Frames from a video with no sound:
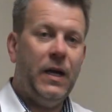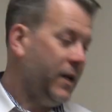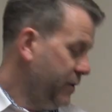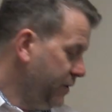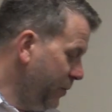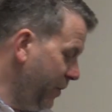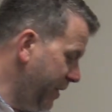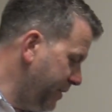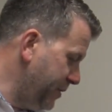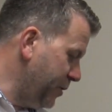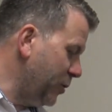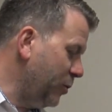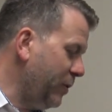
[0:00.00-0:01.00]
So with this
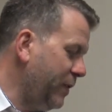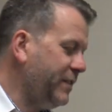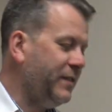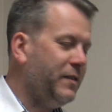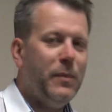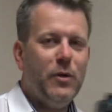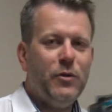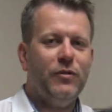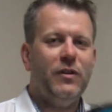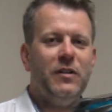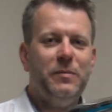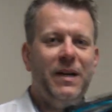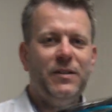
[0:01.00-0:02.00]
tool, this is the
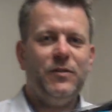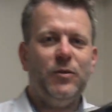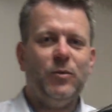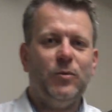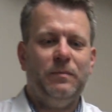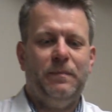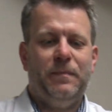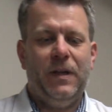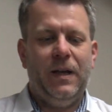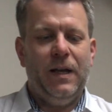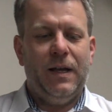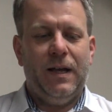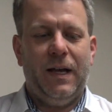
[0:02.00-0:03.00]
motorized pet tool,
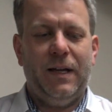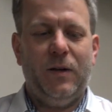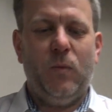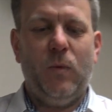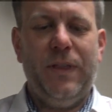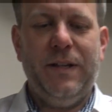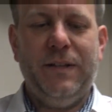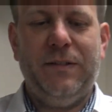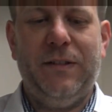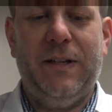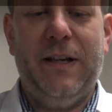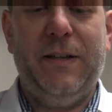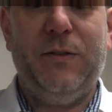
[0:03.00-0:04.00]
and with this
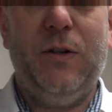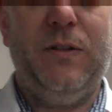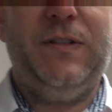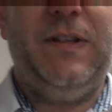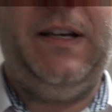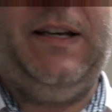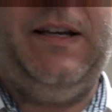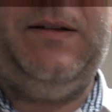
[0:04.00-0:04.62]
it's got a